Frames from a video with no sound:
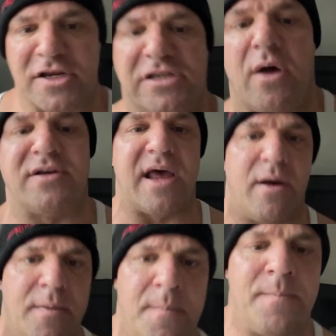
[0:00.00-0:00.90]
to slow it
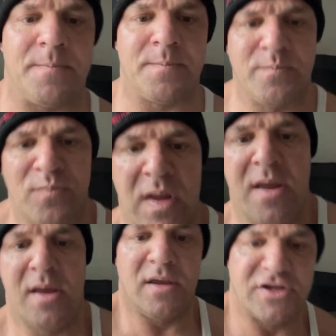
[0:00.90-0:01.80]
down.
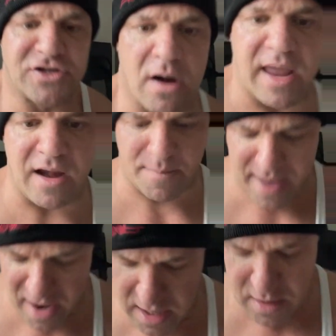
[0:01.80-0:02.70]
Start getting up
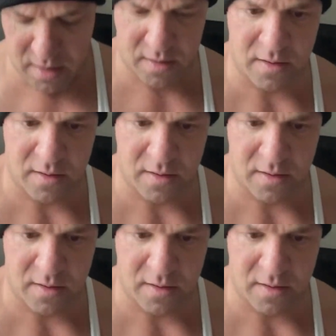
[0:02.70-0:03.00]
out of here.